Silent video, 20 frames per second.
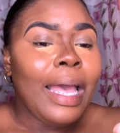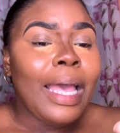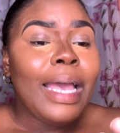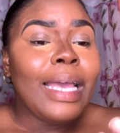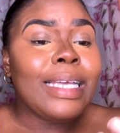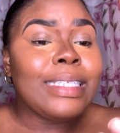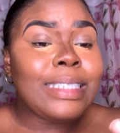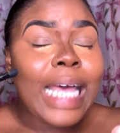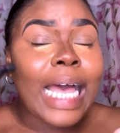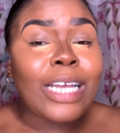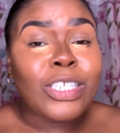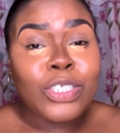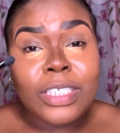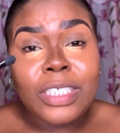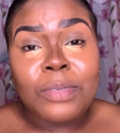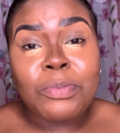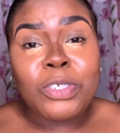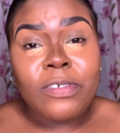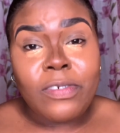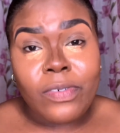It's actually
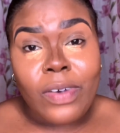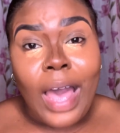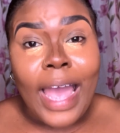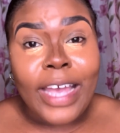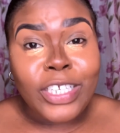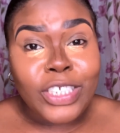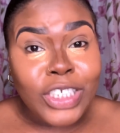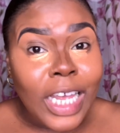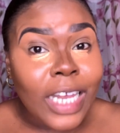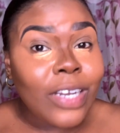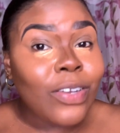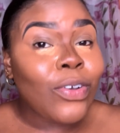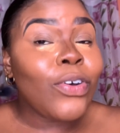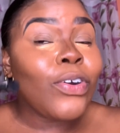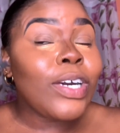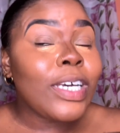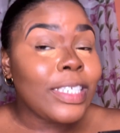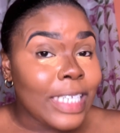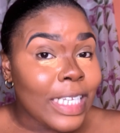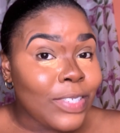supposed to be for eyeshadow
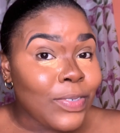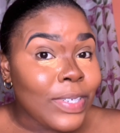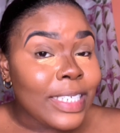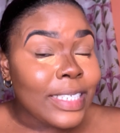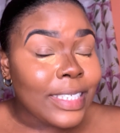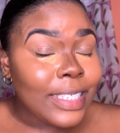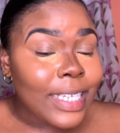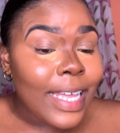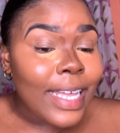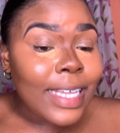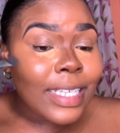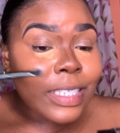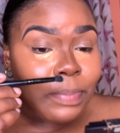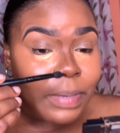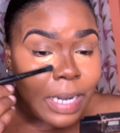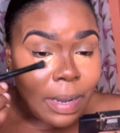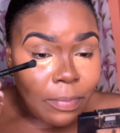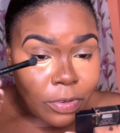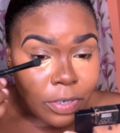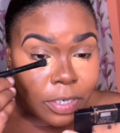because that's what it says,
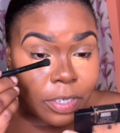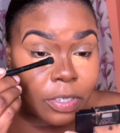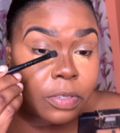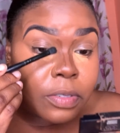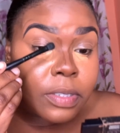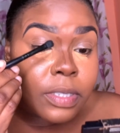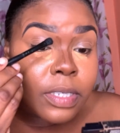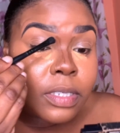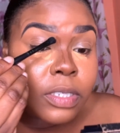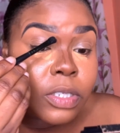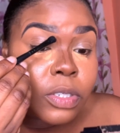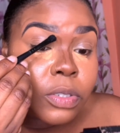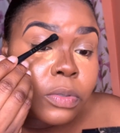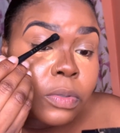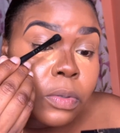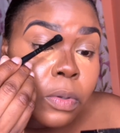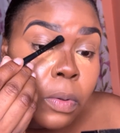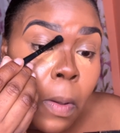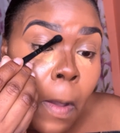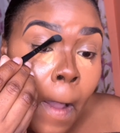but I'm going to use it
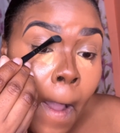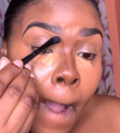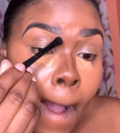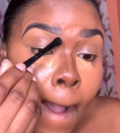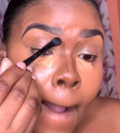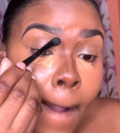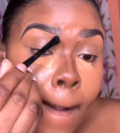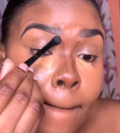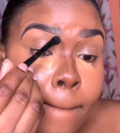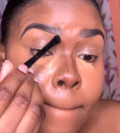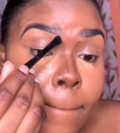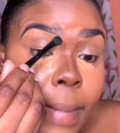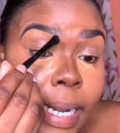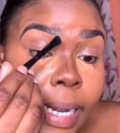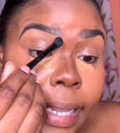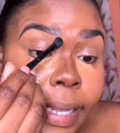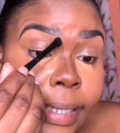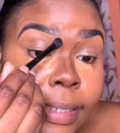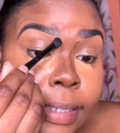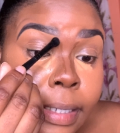to
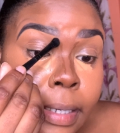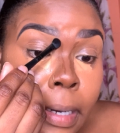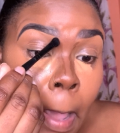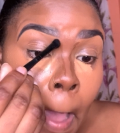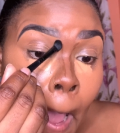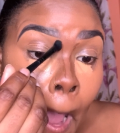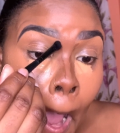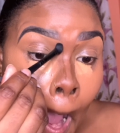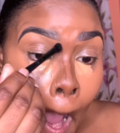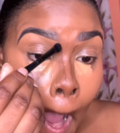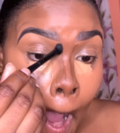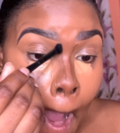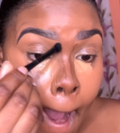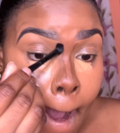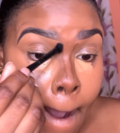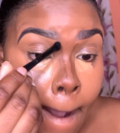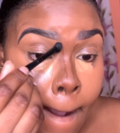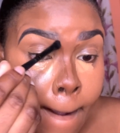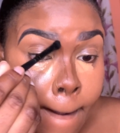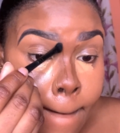blend
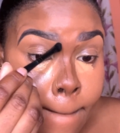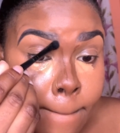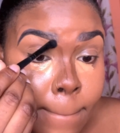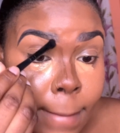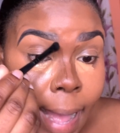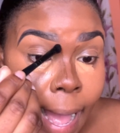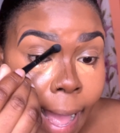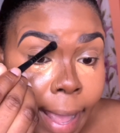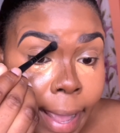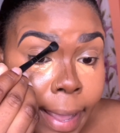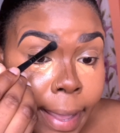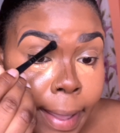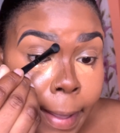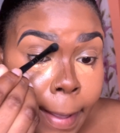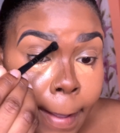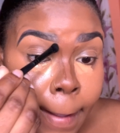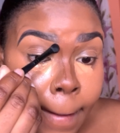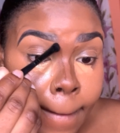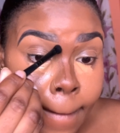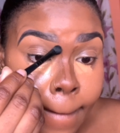my
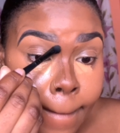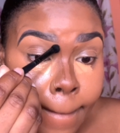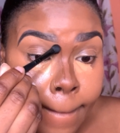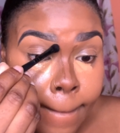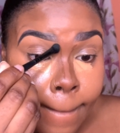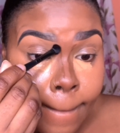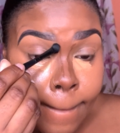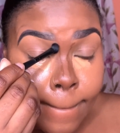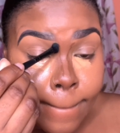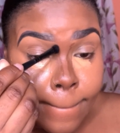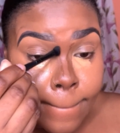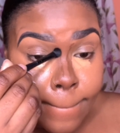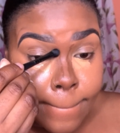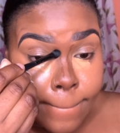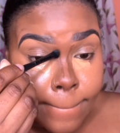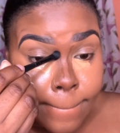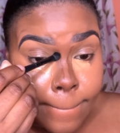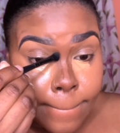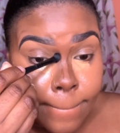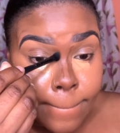
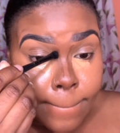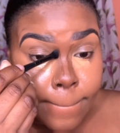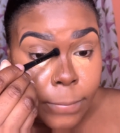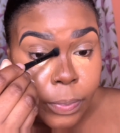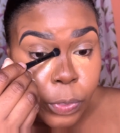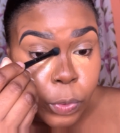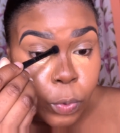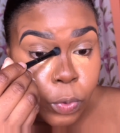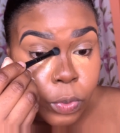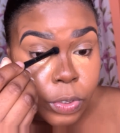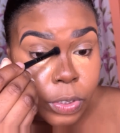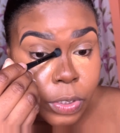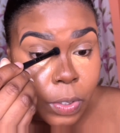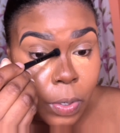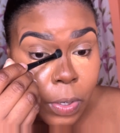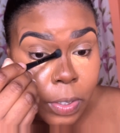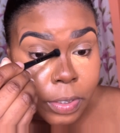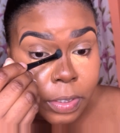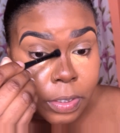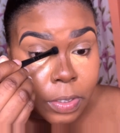nose
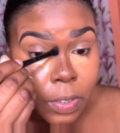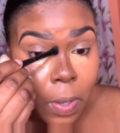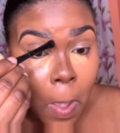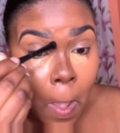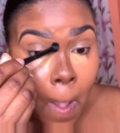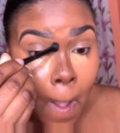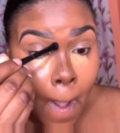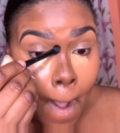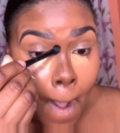contour.